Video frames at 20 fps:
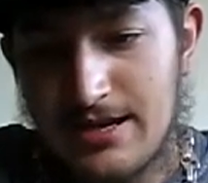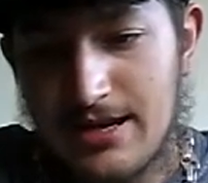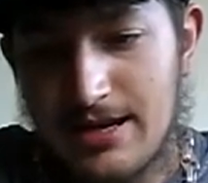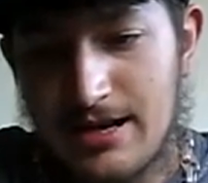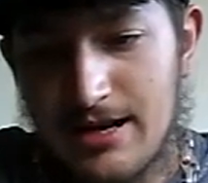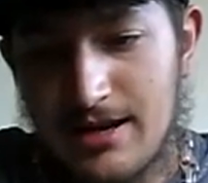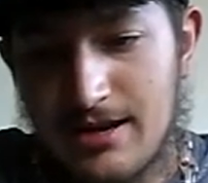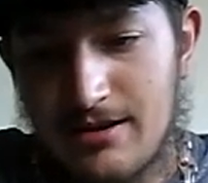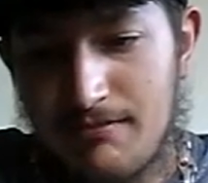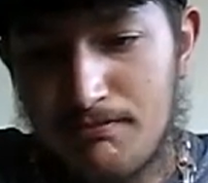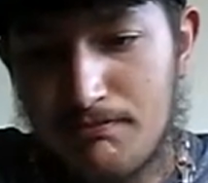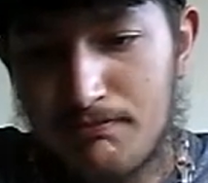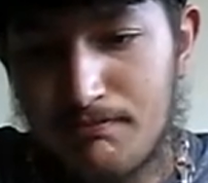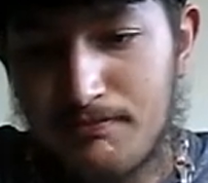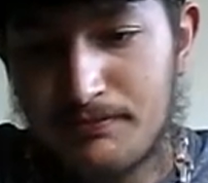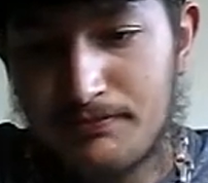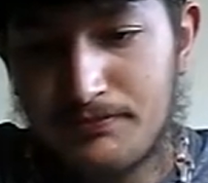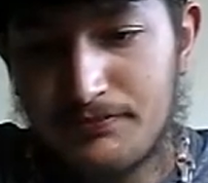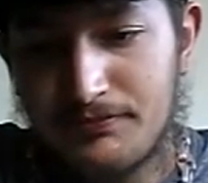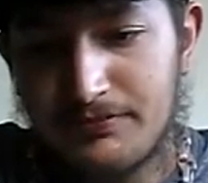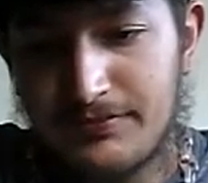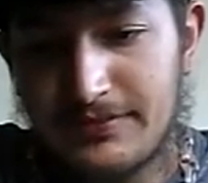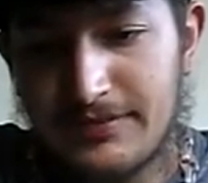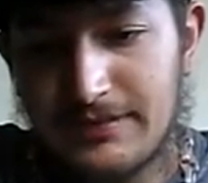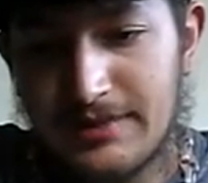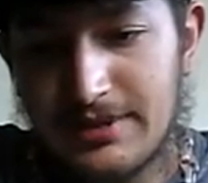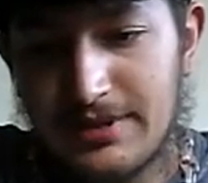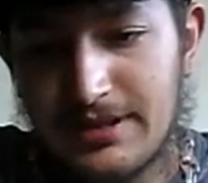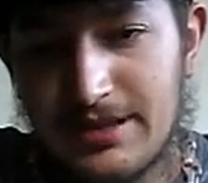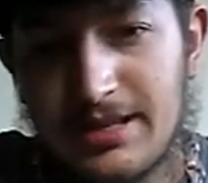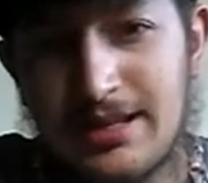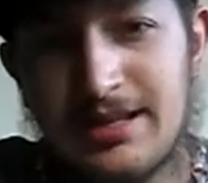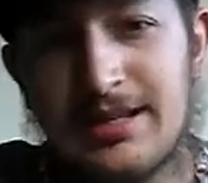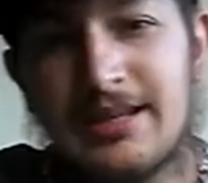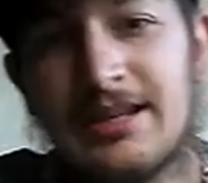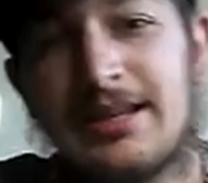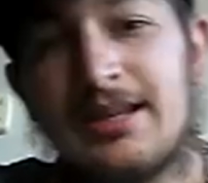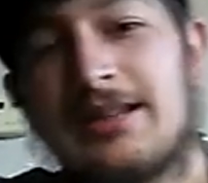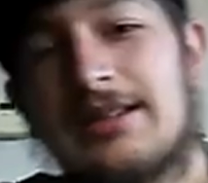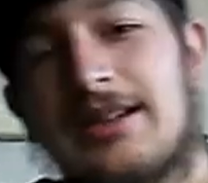
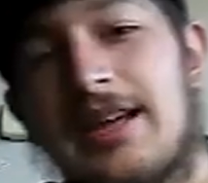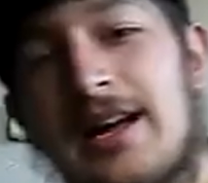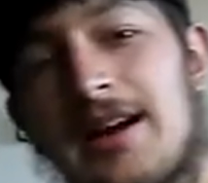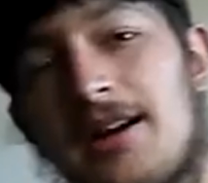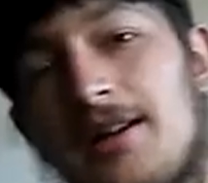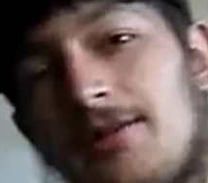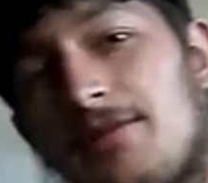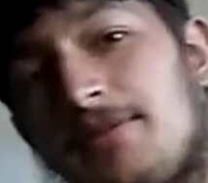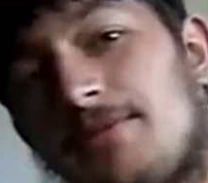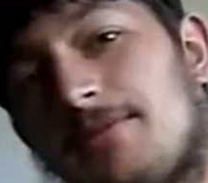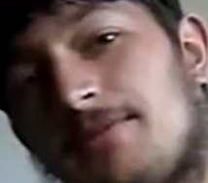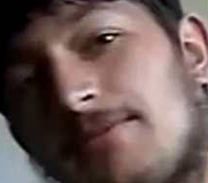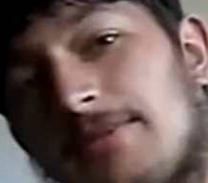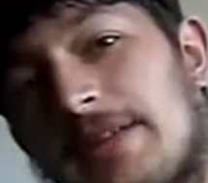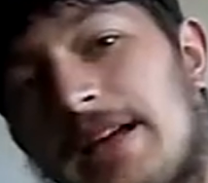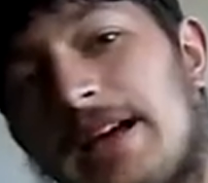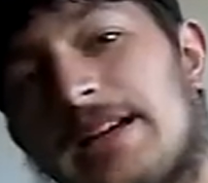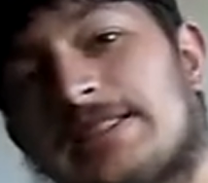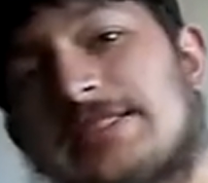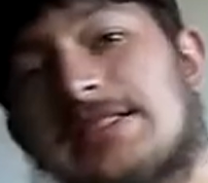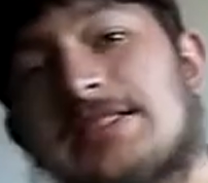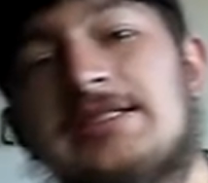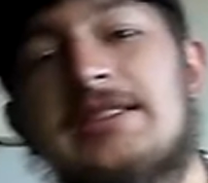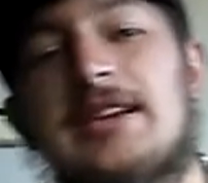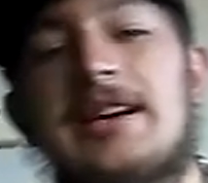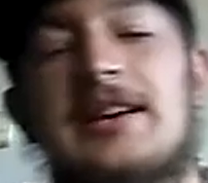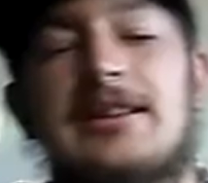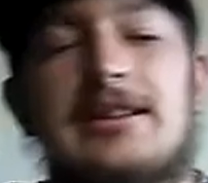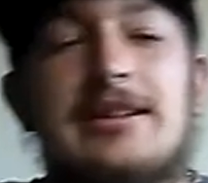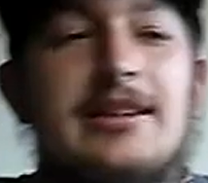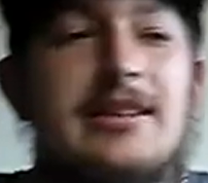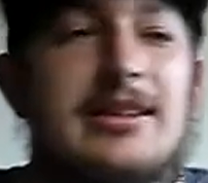Now, as I said,